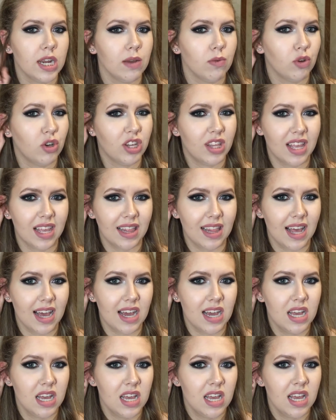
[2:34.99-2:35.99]
It was just like
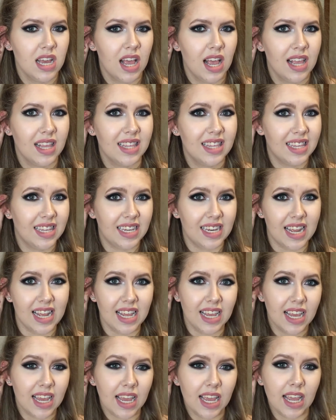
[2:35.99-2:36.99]
that
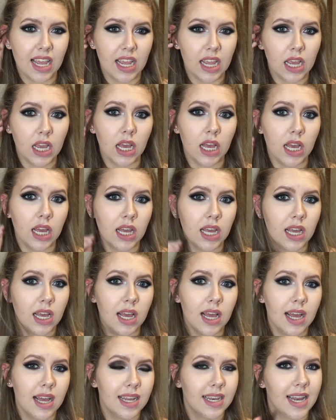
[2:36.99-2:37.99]
stinging
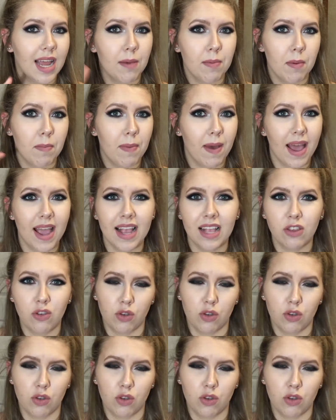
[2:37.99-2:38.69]
type of pain.